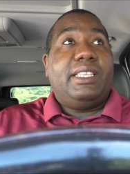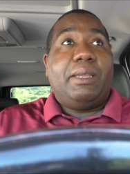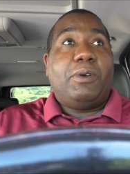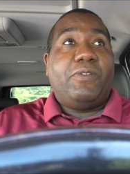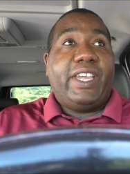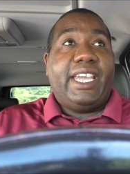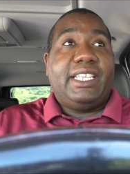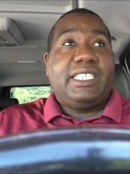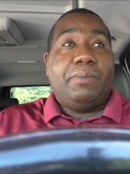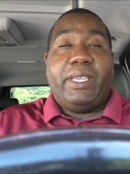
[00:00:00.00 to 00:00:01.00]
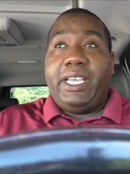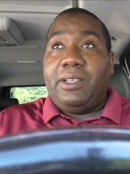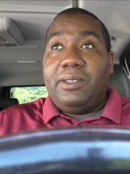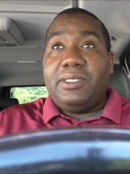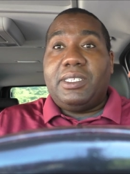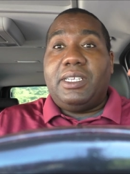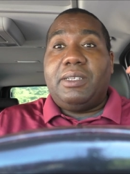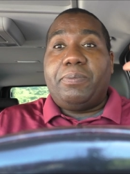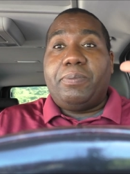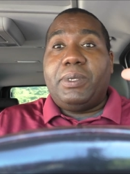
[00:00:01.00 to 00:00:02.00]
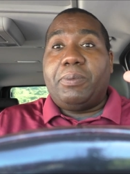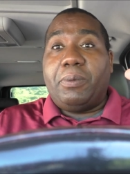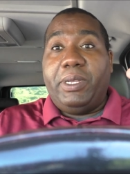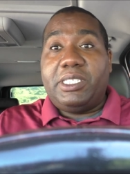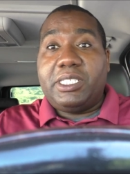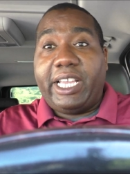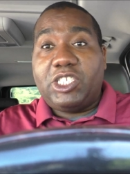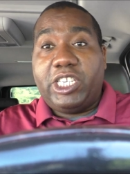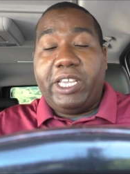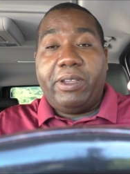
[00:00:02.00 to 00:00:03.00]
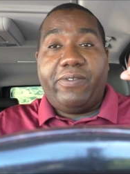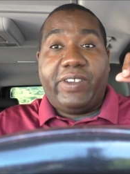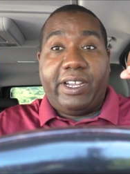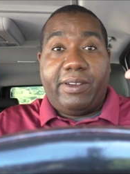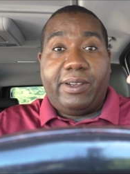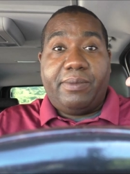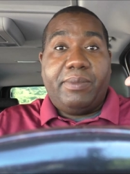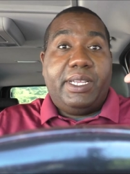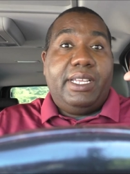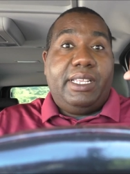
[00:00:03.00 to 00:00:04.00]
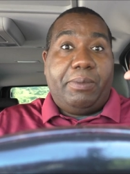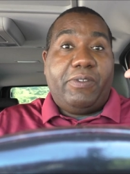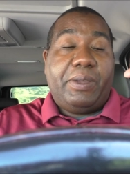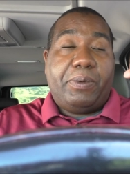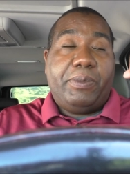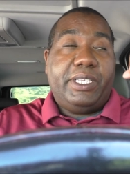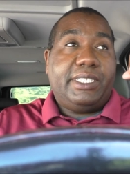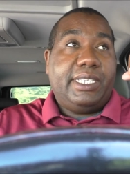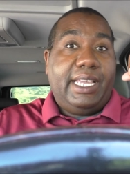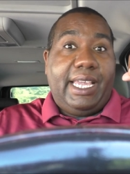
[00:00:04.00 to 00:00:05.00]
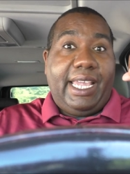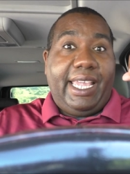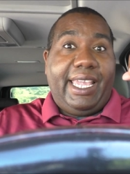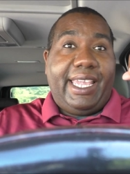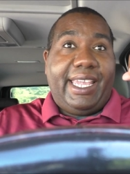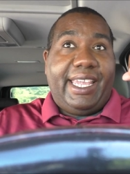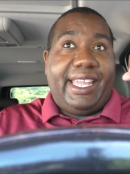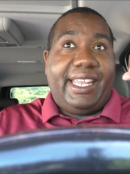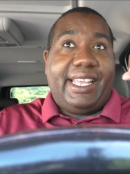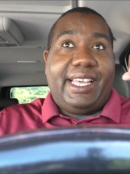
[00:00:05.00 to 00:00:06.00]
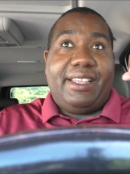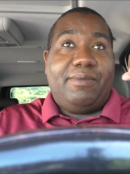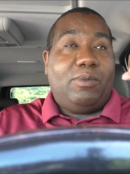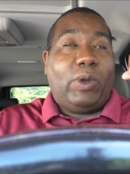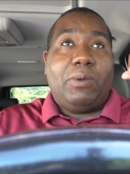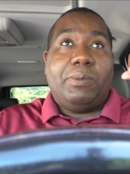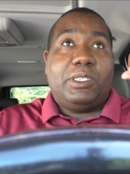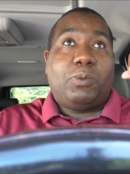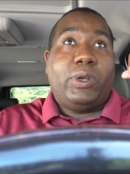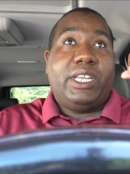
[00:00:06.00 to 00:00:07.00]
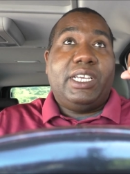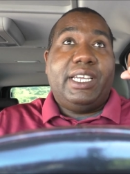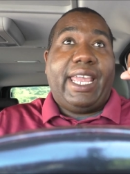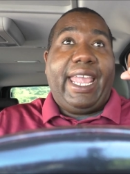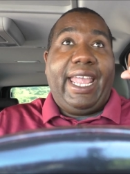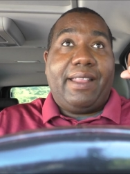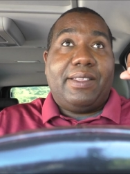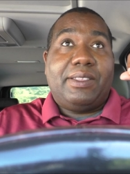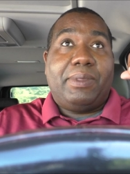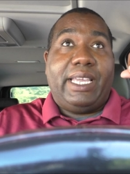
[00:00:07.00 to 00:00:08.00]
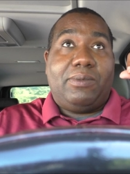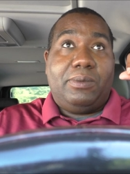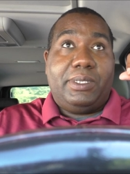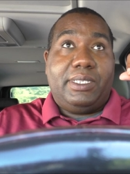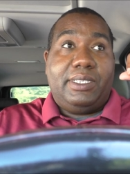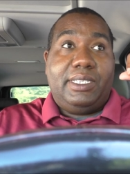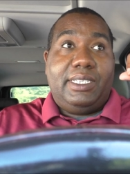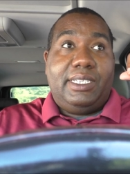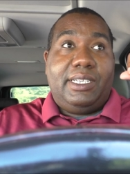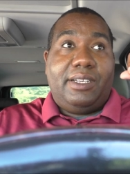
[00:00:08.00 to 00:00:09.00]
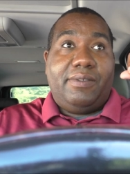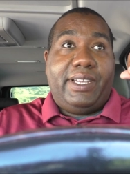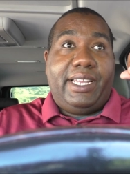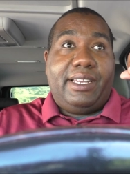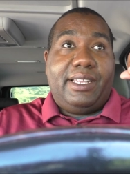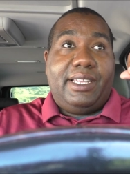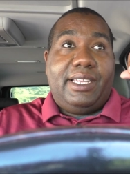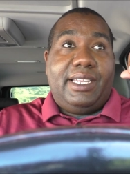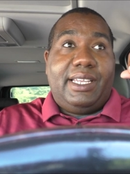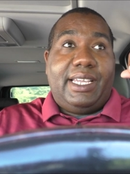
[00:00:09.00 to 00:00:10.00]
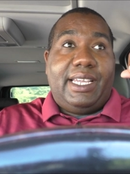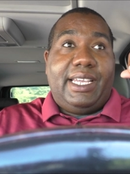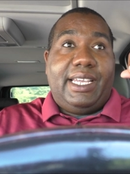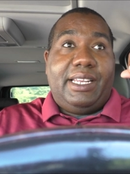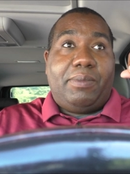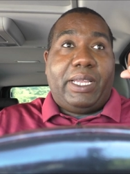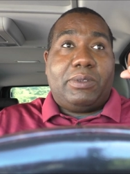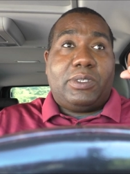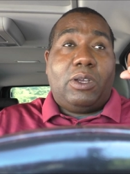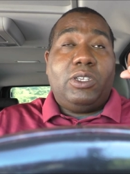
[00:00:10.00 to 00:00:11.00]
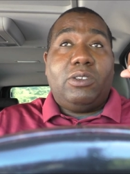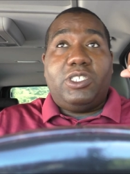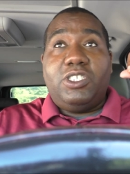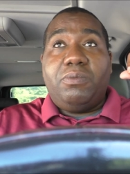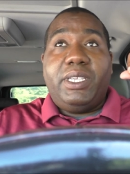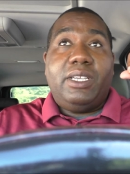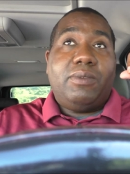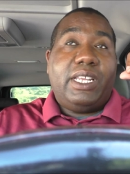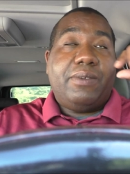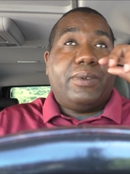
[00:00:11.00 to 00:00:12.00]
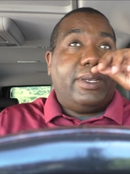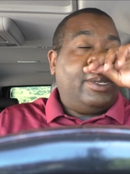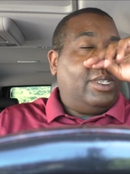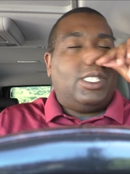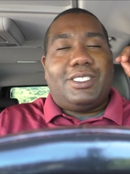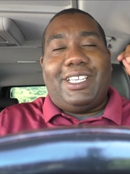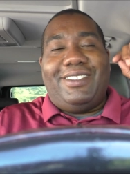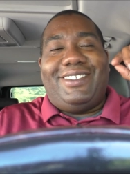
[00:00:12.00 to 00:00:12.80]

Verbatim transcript: They both had CPLs, uh, uh, permits to actually carry a firearm. They both had permits, and uh, the white woman was pointing the gun at the black woman. All right, and the black woman's like, "Oh, you gonna shoot me or whatever?" And this,